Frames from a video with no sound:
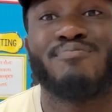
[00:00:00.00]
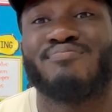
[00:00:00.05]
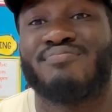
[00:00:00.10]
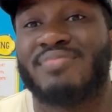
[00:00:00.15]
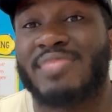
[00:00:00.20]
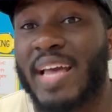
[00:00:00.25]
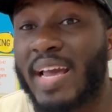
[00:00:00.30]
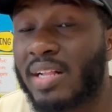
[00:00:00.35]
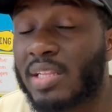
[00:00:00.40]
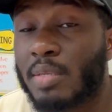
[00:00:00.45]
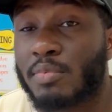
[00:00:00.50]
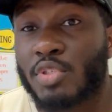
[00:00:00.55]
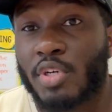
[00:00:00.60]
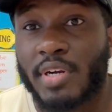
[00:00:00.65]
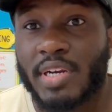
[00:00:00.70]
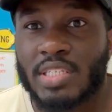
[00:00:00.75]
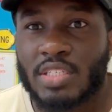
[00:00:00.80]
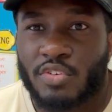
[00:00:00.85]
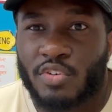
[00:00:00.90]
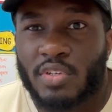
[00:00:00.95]
that clip chart
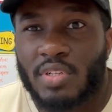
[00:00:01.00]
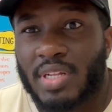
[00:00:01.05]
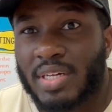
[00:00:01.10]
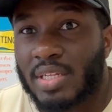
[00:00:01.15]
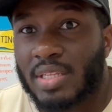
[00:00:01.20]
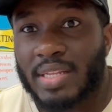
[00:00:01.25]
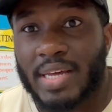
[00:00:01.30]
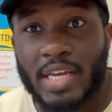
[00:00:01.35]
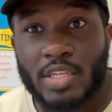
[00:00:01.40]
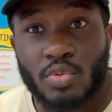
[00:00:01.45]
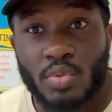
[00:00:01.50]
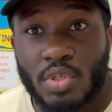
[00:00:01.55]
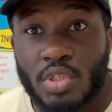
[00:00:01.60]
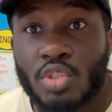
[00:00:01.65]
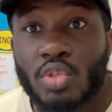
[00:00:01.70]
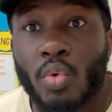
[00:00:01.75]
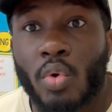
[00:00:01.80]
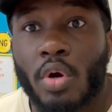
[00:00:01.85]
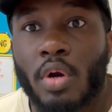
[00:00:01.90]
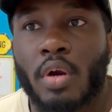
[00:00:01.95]
is really like a last
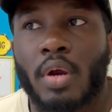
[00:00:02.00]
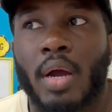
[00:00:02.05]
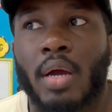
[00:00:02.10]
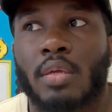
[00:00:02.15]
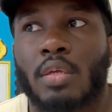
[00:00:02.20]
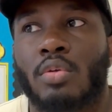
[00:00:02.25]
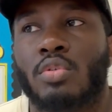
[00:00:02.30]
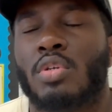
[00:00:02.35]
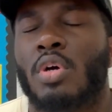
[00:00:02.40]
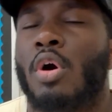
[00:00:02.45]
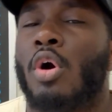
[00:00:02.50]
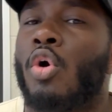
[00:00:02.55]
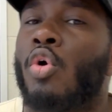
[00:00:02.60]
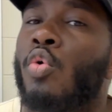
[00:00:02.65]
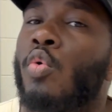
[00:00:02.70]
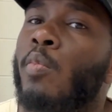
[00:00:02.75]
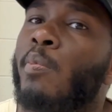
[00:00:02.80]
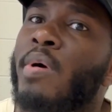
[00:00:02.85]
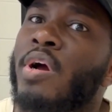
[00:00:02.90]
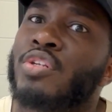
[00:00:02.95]
resort. I'll use a
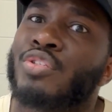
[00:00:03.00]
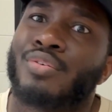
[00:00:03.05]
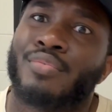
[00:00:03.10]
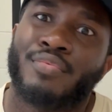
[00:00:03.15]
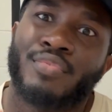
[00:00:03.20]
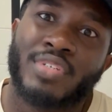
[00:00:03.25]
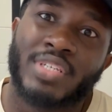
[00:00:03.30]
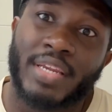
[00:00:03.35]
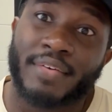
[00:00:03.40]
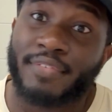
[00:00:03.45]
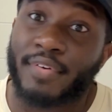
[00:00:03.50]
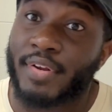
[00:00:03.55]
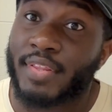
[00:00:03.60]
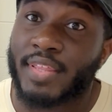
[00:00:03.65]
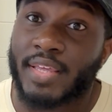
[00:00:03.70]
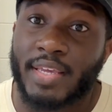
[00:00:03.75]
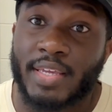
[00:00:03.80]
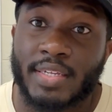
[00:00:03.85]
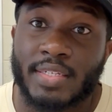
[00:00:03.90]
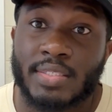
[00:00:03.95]
whole bunch of different
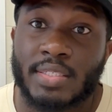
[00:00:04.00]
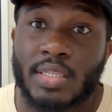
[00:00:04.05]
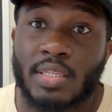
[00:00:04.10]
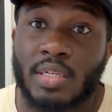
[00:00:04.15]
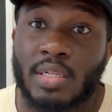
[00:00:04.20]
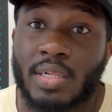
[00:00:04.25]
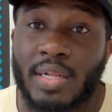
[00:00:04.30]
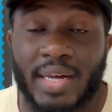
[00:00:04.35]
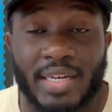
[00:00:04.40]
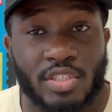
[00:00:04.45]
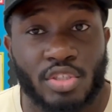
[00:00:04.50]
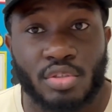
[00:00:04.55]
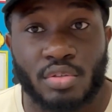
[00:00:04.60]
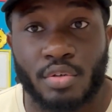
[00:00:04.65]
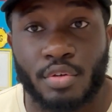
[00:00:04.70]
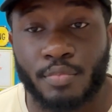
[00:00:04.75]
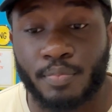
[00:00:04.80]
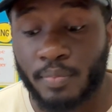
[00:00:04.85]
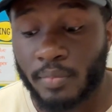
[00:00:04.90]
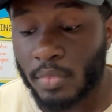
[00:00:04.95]
things in the
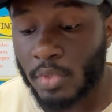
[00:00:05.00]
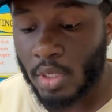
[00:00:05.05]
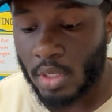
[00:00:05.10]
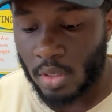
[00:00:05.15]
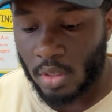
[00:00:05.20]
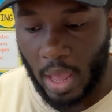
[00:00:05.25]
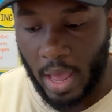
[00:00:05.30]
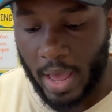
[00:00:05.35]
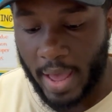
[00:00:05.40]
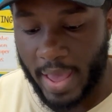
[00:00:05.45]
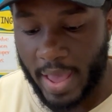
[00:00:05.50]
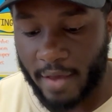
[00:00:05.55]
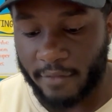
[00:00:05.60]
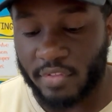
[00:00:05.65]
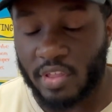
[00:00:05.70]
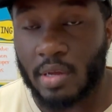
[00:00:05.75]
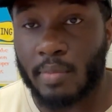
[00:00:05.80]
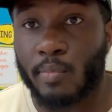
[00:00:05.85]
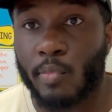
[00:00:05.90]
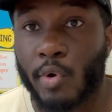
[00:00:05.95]
classroom. I have
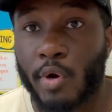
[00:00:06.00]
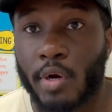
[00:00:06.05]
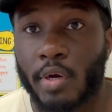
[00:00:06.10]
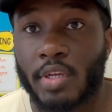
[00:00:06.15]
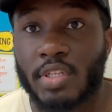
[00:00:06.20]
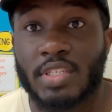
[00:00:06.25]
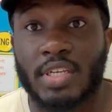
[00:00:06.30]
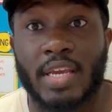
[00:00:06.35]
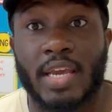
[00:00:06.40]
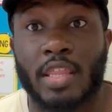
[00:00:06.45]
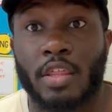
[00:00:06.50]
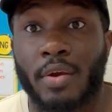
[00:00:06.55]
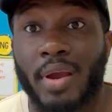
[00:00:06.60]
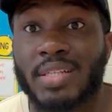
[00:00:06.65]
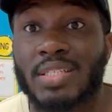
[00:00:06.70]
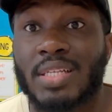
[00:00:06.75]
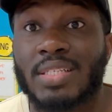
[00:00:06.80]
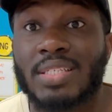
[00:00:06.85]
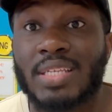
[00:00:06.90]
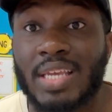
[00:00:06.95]
them work together as
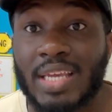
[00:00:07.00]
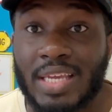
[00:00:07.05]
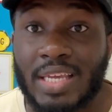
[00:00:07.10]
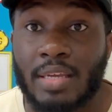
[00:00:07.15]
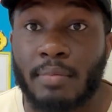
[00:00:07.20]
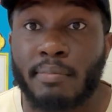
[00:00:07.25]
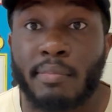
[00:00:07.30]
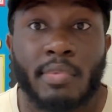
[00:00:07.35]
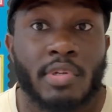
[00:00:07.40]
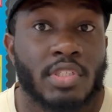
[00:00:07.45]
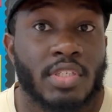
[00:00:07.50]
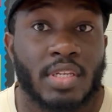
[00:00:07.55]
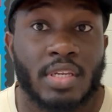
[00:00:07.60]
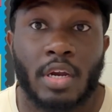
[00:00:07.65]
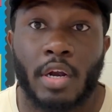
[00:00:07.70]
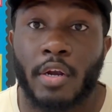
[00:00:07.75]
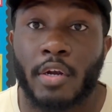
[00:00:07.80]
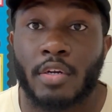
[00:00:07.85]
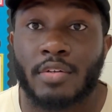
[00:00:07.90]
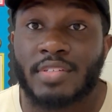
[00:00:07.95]
a team to
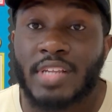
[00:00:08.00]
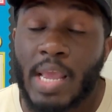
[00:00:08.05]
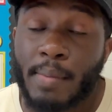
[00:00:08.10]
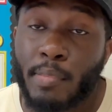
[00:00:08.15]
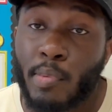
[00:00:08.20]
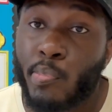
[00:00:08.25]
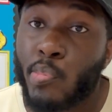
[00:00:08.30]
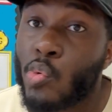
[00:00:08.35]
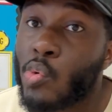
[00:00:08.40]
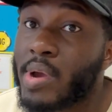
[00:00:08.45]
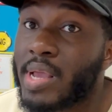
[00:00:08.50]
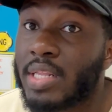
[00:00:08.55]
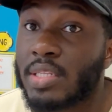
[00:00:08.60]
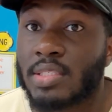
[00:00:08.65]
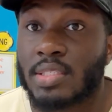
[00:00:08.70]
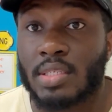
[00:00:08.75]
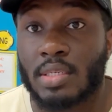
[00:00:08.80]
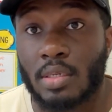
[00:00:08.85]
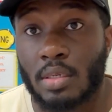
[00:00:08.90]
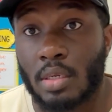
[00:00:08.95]
earn table
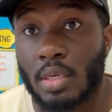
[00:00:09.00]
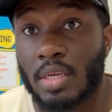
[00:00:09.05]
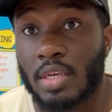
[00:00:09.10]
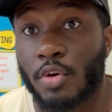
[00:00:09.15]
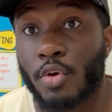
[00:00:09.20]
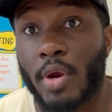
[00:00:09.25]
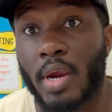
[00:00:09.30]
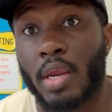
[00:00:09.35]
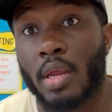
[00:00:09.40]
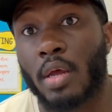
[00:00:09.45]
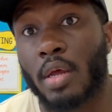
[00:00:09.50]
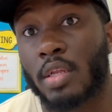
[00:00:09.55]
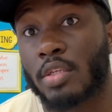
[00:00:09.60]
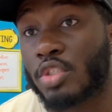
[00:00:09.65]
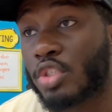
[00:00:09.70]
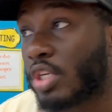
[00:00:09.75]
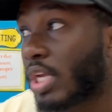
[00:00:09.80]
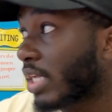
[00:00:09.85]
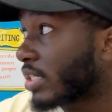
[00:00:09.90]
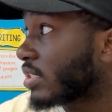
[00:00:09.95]
points in crayons.
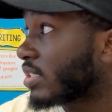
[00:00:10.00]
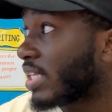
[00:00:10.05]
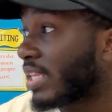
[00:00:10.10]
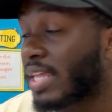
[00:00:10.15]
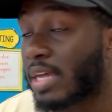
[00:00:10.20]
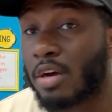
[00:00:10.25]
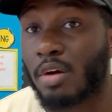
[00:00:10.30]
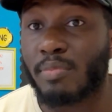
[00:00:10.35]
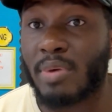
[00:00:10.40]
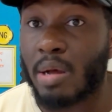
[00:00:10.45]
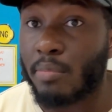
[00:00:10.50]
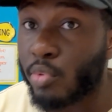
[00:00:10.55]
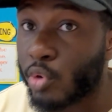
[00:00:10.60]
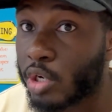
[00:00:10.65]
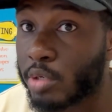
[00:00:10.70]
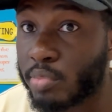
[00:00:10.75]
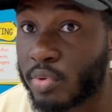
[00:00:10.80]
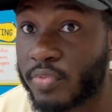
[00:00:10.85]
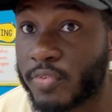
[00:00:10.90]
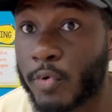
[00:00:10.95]
You guys have seen that on my
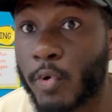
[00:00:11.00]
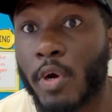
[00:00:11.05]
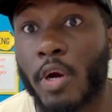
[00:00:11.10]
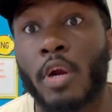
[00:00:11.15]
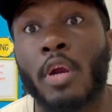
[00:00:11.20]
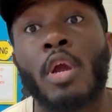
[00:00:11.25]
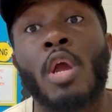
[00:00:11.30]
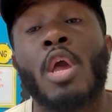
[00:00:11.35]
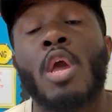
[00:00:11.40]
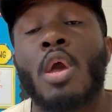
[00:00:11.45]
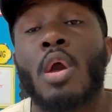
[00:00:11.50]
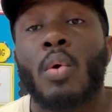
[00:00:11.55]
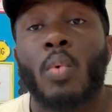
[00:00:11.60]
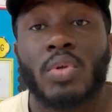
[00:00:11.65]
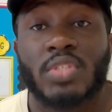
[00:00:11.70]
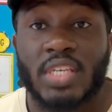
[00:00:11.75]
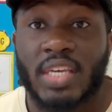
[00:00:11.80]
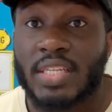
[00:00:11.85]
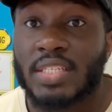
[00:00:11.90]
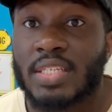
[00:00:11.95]
board before.
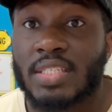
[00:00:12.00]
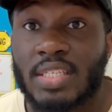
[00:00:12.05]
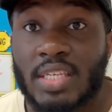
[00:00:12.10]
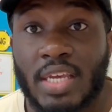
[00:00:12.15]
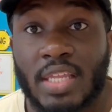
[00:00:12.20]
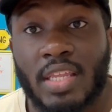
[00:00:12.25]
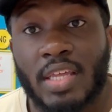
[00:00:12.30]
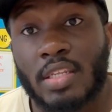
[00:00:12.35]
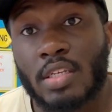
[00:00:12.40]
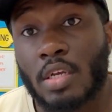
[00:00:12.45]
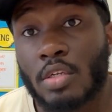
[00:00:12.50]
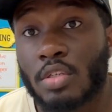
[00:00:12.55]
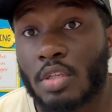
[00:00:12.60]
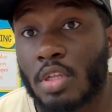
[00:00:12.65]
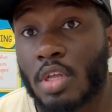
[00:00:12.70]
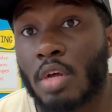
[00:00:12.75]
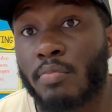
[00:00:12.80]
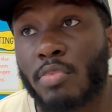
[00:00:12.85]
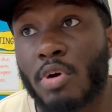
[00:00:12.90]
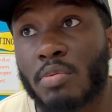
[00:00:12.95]
Once they get to 10, they have to go to the
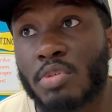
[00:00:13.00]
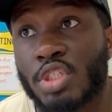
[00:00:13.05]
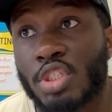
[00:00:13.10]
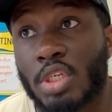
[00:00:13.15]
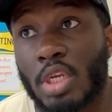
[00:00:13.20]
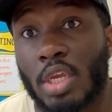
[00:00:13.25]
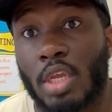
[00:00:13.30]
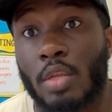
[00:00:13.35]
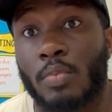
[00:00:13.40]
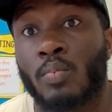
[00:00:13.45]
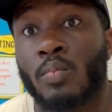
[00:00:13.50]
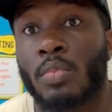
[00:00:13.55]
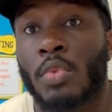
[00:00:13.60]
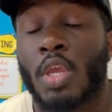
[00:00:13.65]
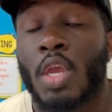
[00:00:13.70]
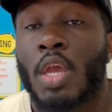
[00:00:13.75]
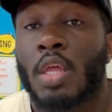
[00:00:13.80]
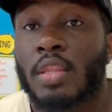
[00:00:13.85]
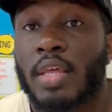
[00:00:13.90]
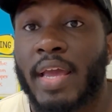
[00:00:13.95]
gumball machine.
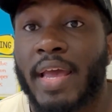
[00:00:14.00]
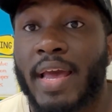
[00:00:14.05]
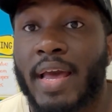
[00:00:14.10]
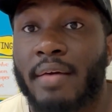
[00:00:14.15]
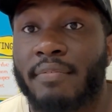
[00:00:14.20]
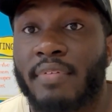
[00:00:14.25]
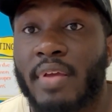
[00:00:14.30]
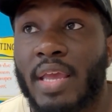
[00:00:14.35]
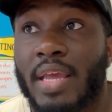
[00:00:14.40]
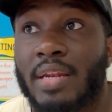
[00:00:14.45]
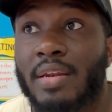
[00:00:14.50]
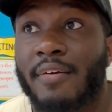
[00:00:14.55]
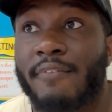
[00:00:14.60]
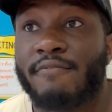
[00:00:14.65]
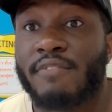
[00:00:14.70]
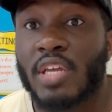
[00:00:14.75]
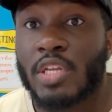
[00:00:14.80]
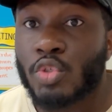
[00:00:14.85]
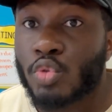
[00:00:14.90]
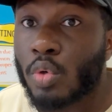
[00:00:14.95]
They have
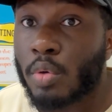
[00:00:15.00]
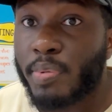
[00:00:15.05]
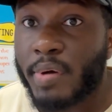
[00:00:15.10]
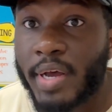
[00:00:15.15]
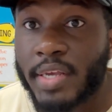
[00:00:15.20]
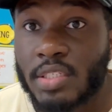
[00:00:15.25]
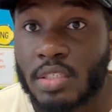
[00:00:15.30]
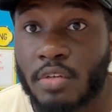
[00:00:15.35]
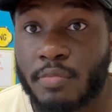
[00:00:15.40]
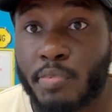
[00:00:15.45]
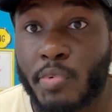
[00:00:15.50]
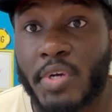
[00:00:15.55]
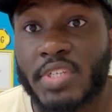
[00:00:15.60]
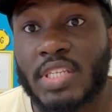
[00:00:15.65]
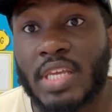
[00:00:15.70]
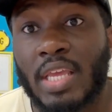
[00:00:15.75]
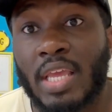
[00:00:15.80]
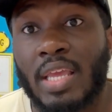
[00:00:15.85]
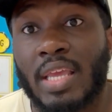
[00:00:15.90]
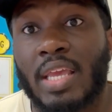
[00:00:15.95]
individual positive points
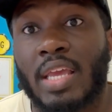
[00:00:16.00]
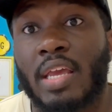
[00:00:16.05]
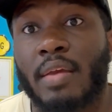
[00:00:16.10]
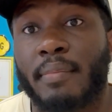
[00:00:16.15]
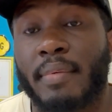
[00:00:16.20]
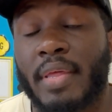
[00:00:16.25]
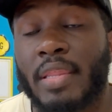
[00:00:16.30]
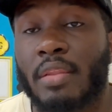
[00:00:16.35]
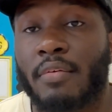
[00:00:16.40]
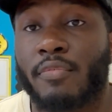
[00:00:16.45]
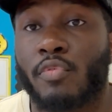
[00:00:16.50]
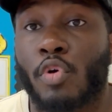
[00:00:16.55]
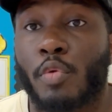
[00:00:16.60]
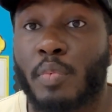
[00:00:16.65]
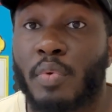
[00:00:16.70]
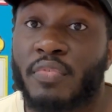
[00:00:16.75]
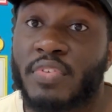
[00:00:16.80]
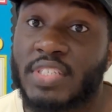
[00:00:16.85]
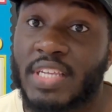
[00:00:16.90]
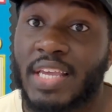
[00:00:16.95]
they can get in the form
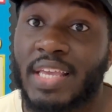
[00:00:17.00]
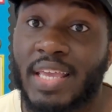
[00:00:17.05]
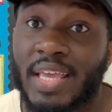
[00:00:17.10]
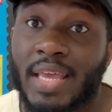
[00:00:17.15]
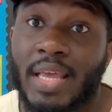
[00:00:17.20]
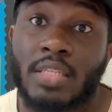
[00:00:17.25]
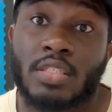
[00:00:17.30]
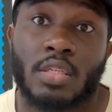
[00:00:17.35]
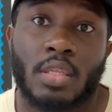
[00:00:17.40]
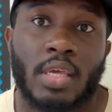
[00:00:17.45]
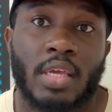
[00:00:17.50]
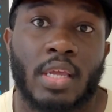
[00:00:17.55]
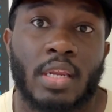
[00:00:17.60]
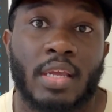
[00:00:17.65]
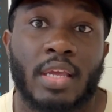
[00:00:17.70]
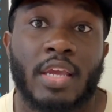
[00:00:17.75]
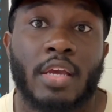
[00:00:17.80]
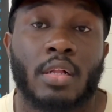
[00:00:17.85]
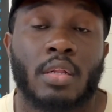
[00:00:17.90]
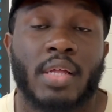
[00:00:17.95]
of tickets, so they
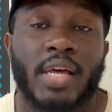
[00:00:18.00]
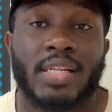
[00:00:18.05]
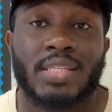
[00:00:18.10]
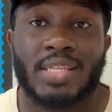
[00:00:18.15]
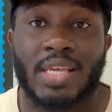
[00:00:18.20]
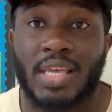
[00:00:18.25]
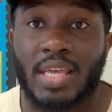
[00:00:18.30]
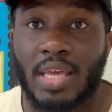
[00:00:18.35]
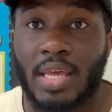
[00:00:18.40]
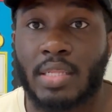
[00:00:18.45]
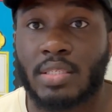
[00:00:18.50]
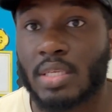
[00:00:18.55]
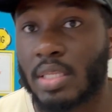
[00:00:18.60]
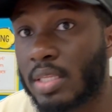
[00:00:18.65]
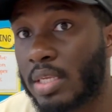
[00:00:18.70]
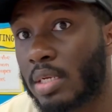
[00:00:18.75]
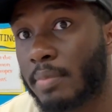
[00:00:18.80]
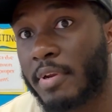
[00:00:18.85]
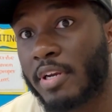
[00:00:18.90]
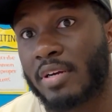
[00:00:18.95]
can collect tickets, and
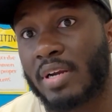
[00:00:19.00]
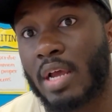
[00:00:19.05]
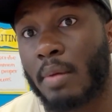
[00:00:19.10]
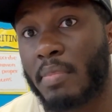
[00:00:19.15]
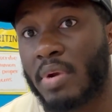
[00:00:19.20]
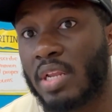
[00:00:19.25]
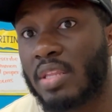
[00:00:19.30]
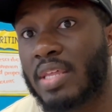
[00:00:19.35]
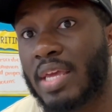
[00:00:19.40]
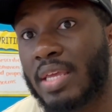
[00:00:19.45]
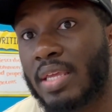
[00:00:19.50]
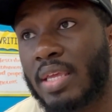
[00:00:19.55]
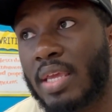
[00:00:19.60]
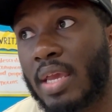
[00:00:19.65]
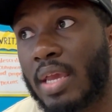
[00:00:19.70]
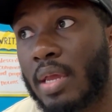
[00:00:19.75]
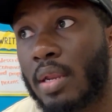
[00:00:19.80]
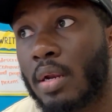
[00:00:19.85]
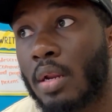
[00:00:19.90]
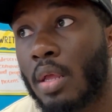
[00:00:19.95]
then depending on how many they
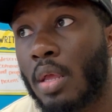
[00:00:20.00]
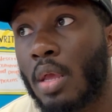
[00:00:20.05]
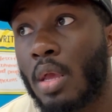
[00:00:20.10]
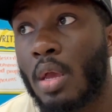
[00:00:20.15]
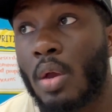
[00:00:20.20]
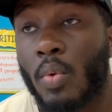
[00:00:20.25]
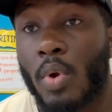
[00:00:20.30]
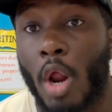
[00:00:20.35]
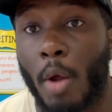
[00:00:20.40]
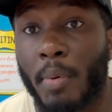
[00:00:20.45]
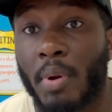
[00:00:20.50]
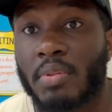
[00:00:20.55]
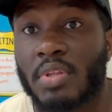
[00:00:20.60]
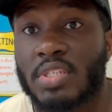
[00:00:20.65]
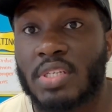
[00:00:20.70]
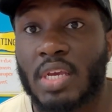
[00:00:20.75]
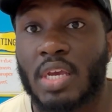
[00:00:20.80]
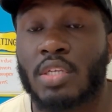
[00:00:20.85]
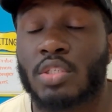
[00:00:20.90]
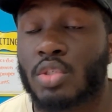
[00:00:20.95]
get, when I open up the
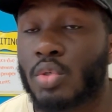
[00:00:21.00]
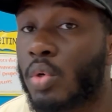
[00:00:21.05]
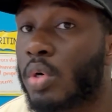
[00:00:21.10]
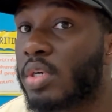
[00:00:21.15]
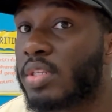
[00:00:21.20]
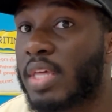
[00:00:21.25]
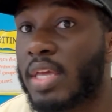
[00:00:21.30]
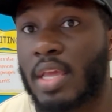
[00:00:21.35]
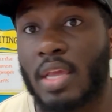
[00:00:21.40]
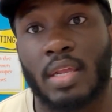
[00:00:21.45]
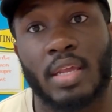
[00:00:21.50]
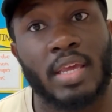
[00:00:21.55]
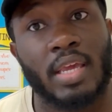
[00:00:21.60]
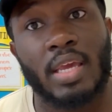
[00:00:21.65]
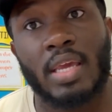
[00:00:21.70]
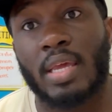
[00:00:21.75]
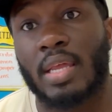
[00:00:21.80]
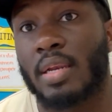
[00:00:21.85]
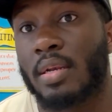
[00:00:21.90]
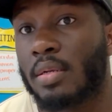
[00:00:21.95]
ticket store, they can
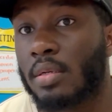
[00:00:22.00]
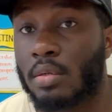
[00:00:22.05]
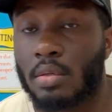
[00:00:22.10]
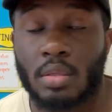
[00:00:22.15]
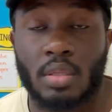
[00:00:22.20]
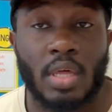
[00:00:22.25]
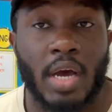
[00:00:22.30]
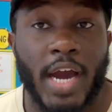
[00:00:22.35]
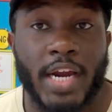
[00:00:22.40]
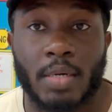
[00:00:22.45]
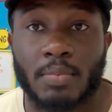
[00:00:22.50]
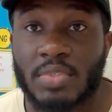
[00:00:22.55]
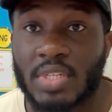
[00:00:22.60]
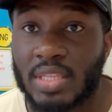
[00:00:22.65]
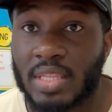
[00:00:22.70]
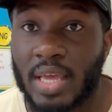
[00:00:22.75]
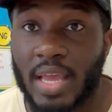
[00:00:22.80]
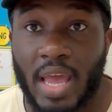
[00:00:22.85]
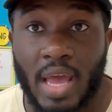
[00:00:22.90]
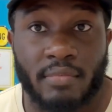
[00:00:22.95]
get the items that
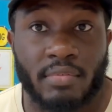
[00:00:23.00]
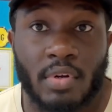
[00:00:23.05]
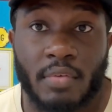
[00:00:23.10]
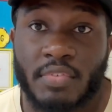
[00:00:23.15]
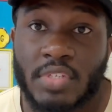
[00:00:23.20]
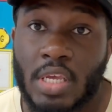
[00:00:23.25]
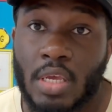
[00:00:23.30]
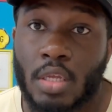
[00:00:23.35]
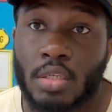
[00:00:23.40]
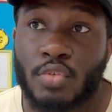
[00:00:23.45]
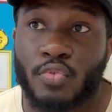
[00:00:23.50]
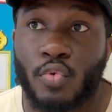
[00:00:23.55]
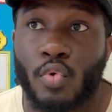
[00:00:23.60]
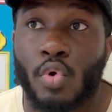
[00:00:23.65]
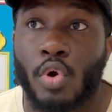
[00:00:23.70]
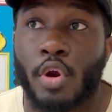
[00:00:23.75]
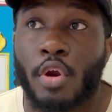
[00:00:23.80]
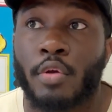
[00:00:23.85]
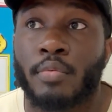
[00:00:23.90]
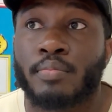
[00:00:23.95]
they have enough tickets
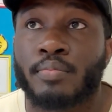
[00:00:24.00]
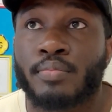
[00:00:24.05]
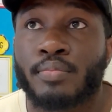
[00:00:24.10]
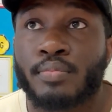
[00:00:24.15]
for.